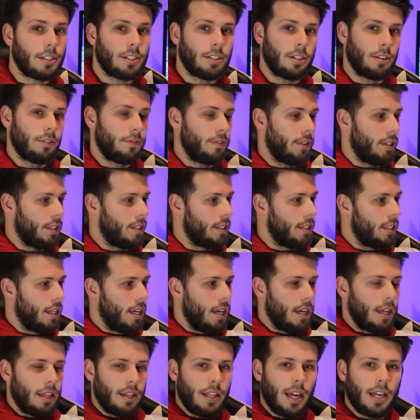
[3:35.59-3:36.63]
surface,
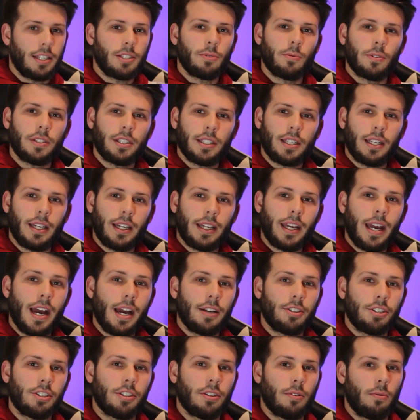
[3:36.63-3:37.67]
that's what's going to
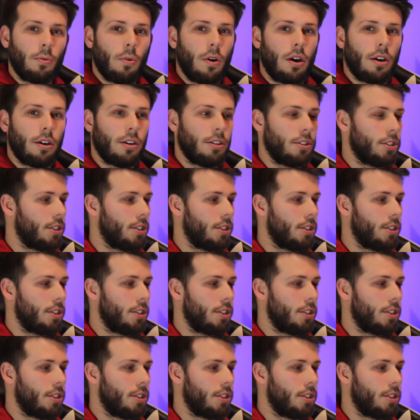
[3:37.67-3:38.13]
catch the water.